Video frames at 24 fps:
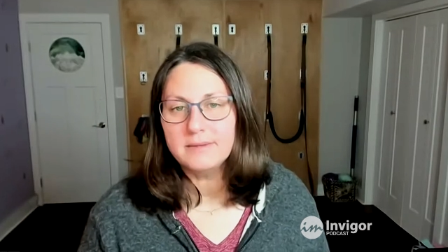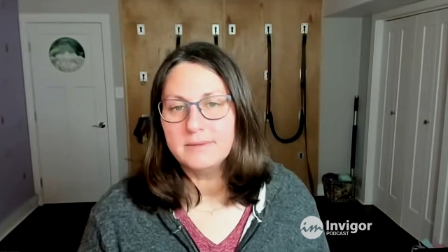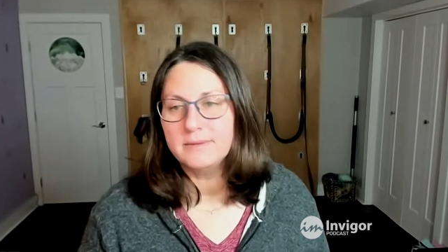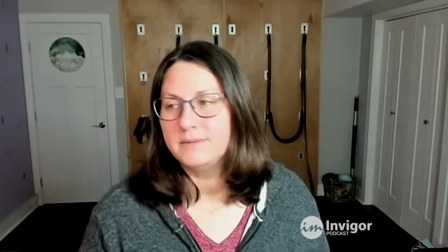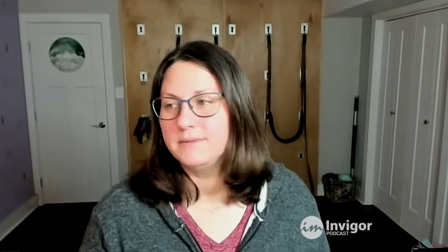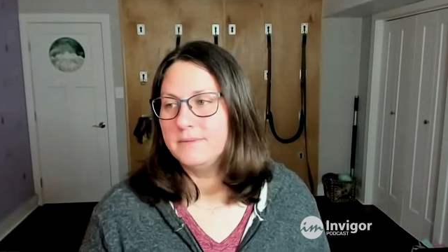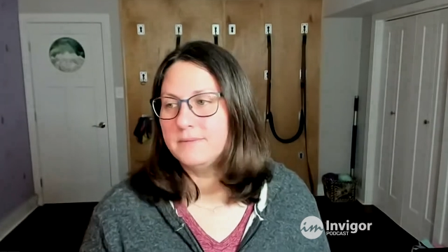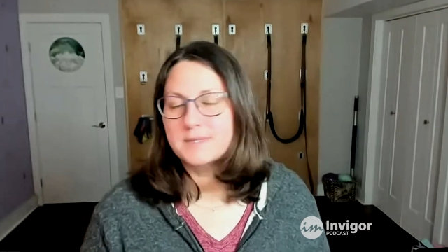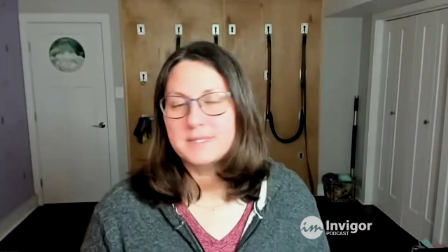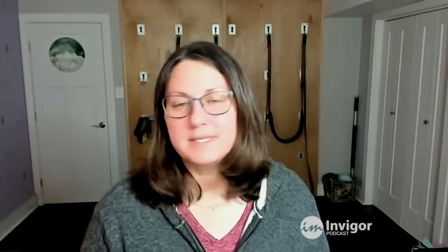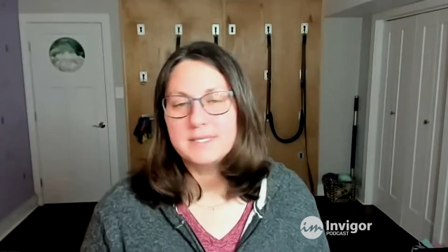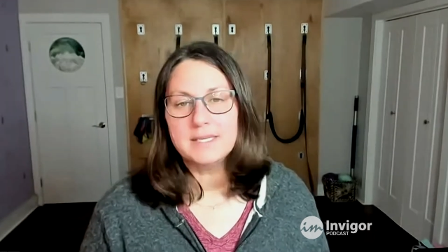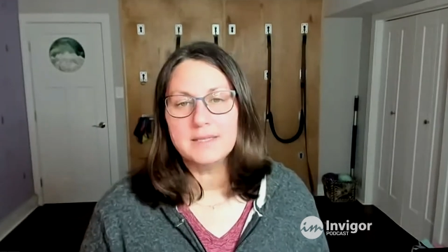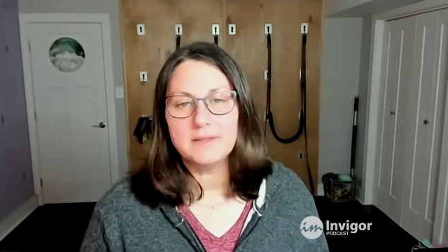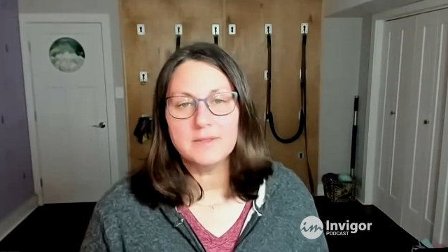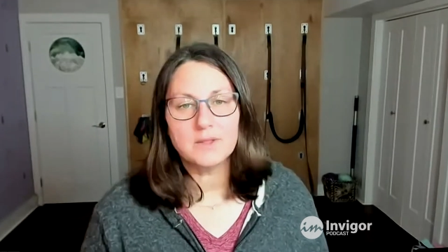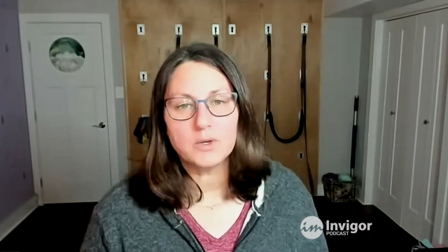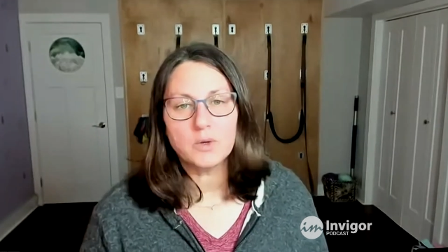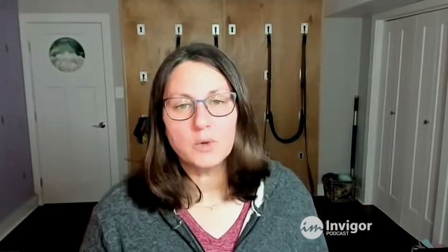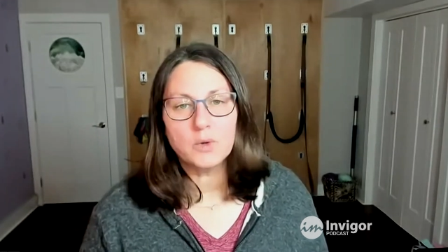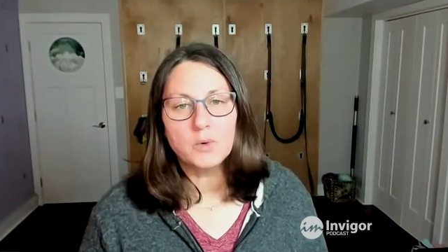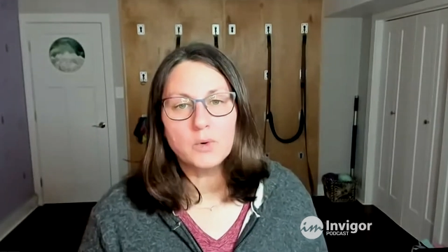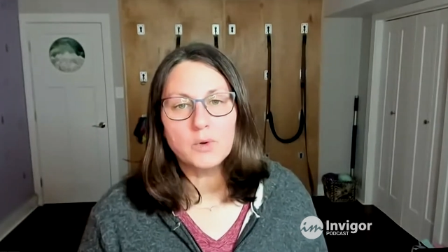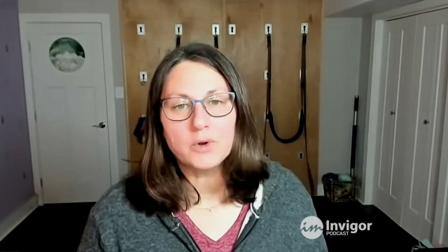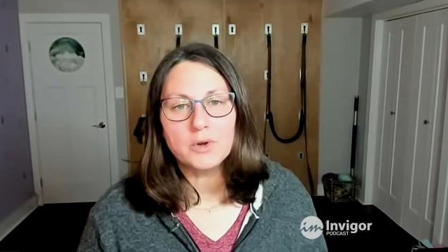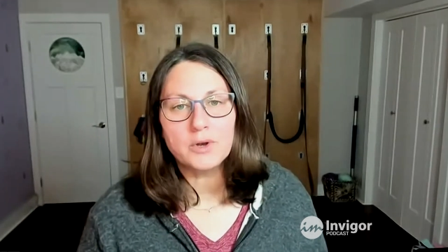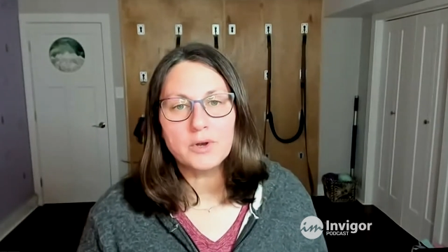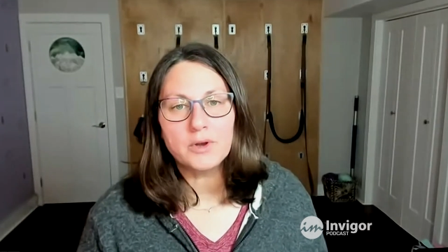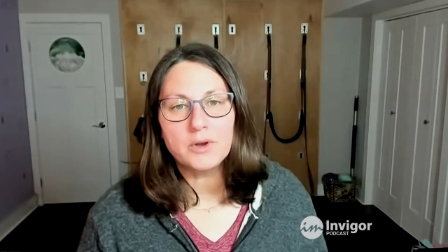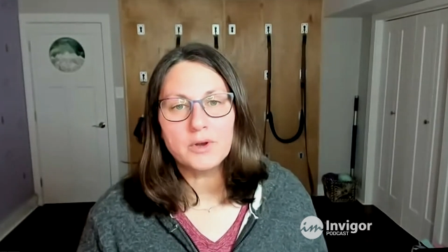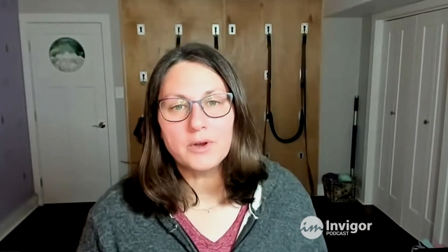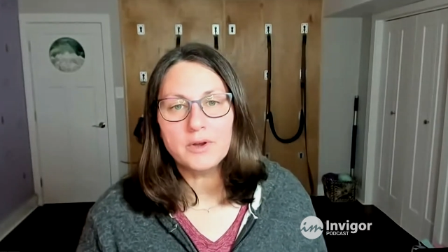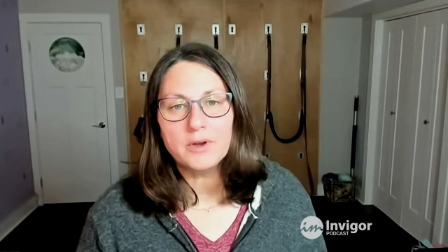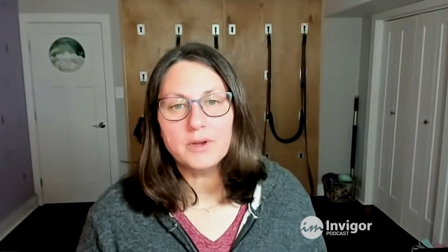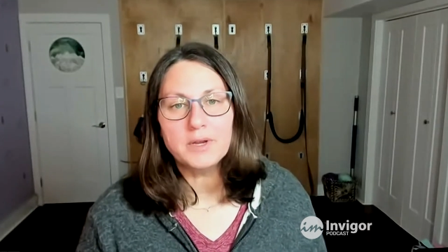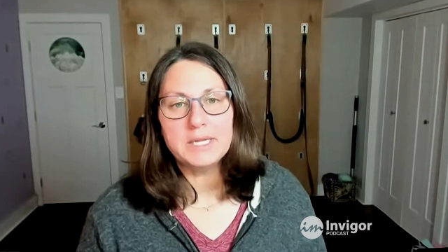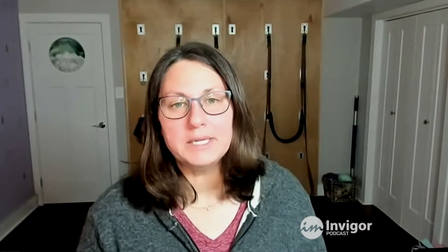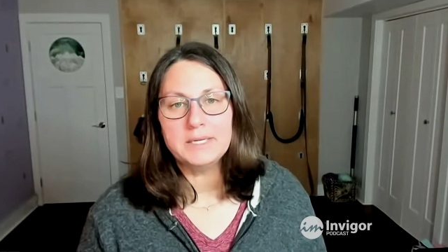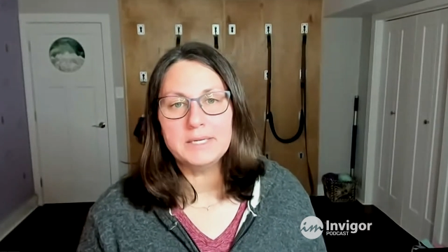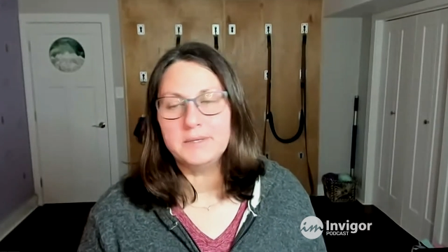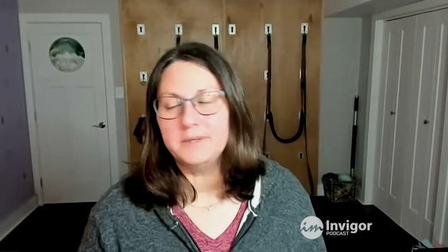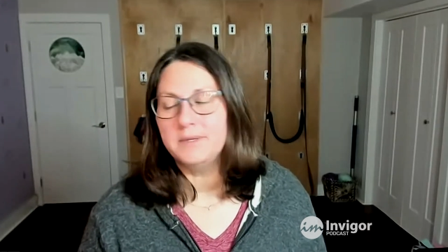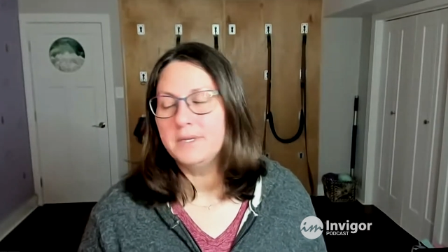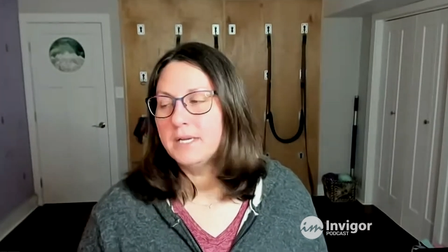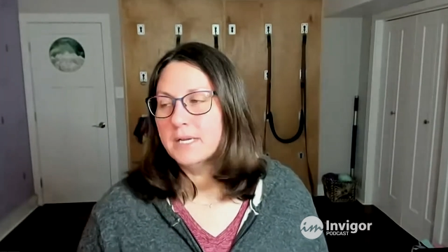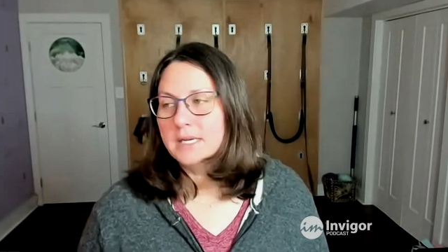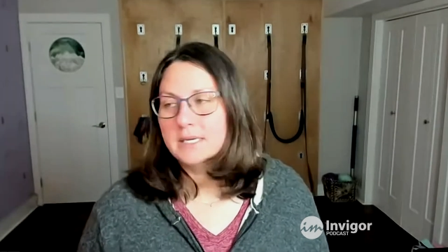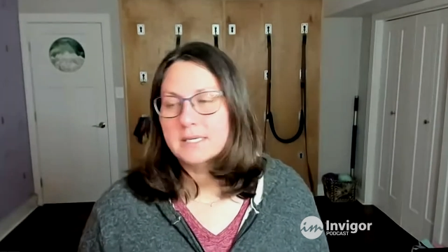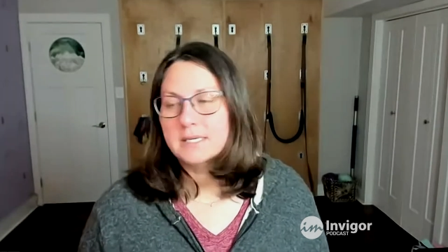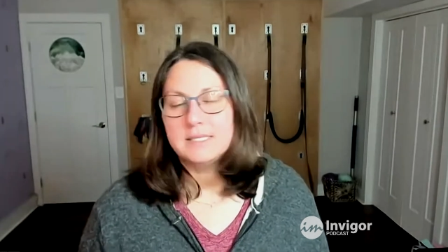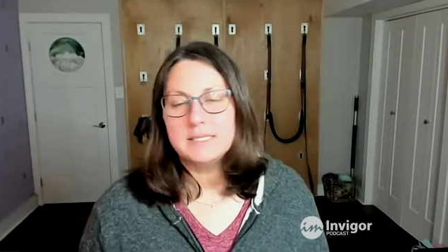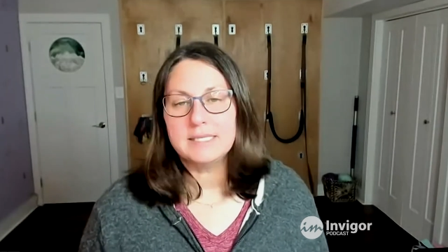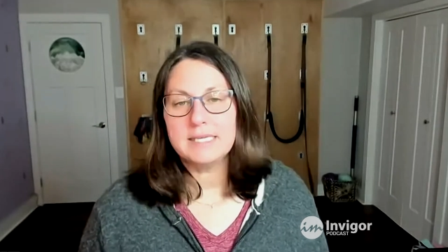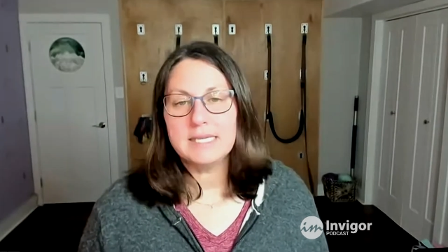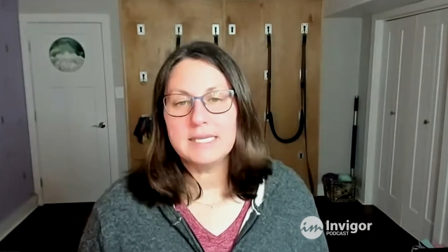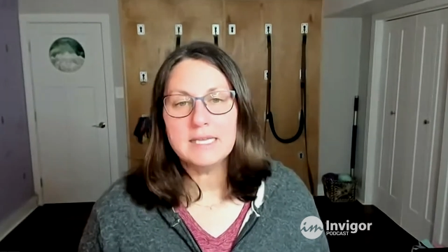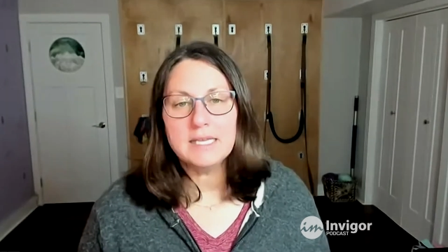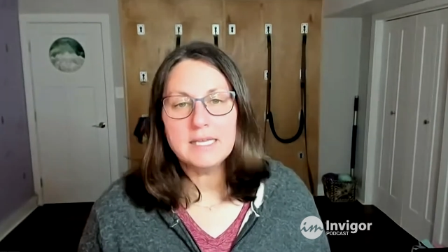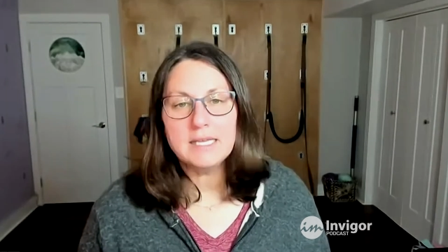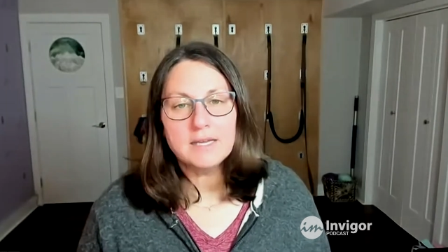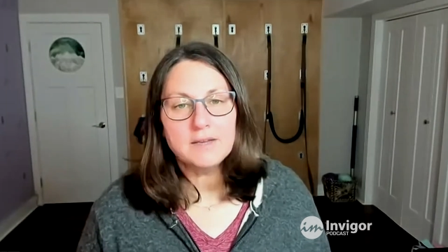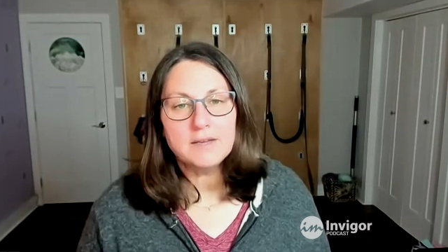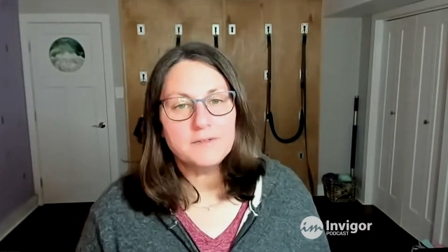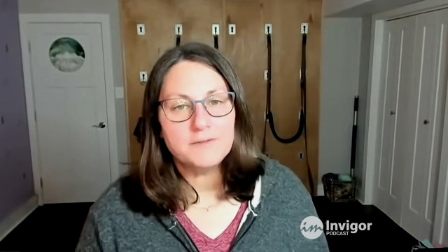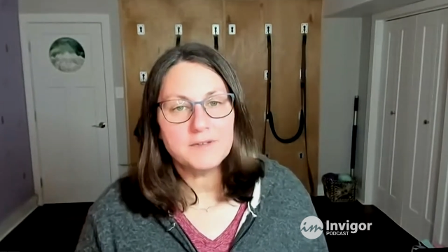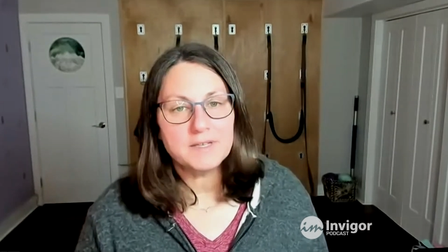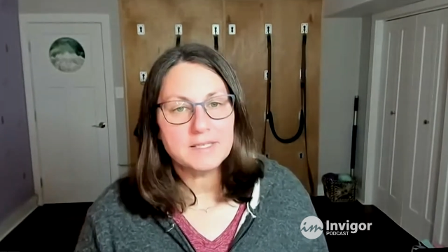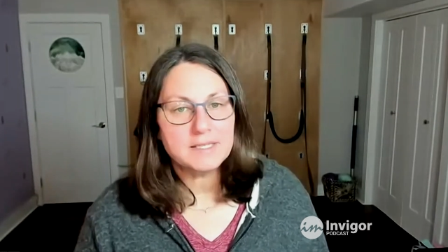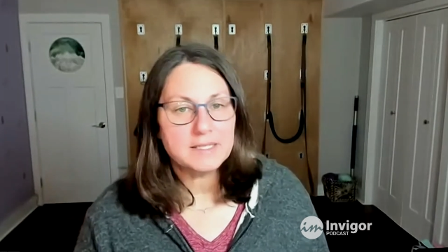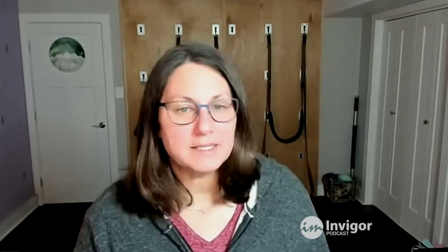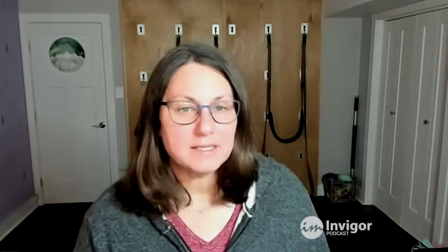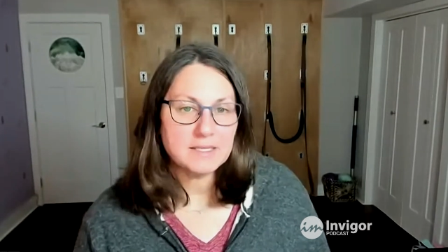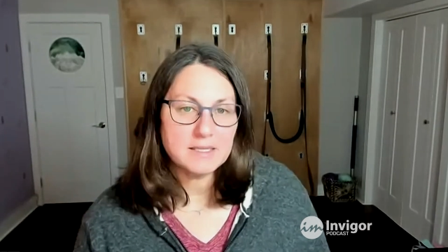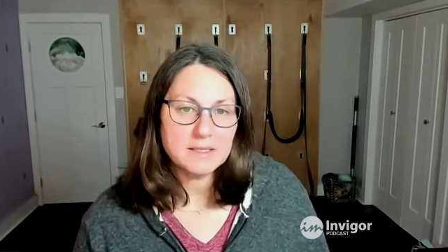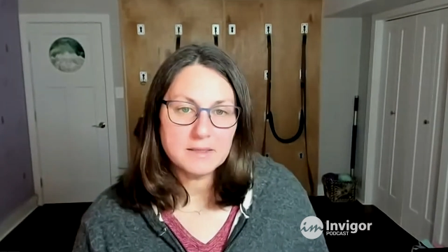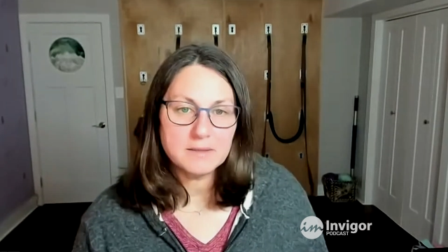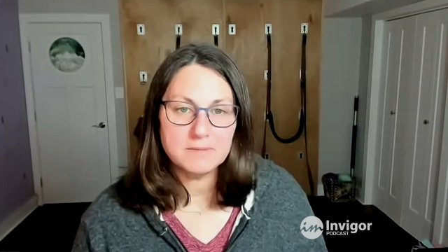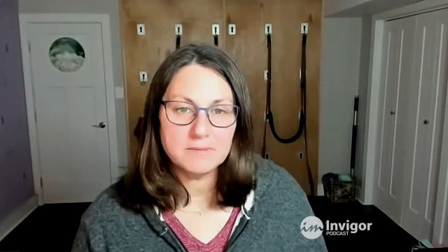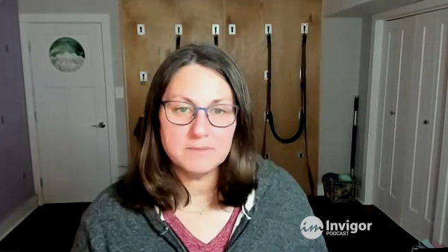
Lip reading: and sit in the corner and see if it's